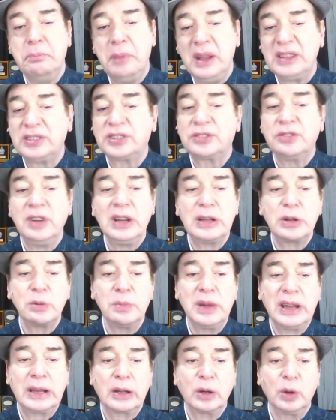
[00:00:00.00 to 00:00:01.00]
best way to
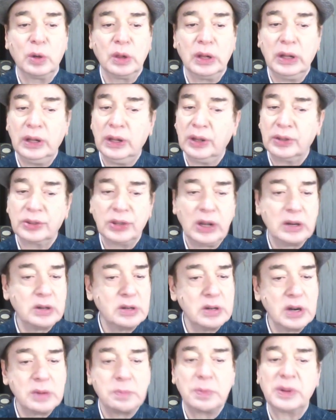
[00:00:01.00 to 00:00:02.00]
beat loneliness.
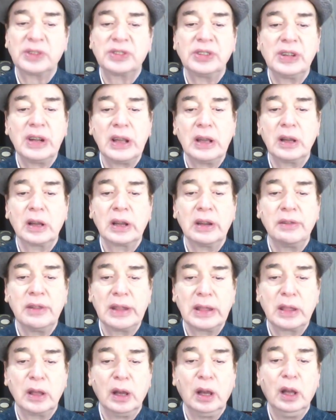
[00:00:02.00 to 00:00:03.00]
100% I agree
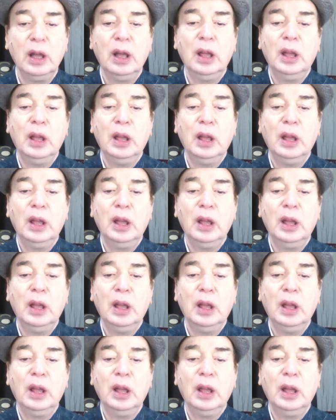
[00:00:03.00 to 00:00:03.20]
with the, uh,